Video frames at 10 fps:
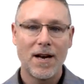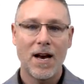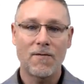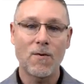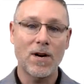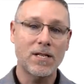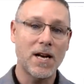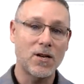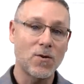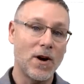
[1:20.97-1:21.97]
And if we want to take
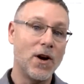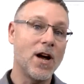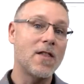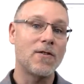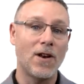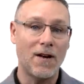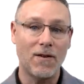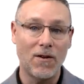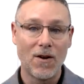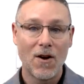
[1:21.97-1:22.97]
it to another level,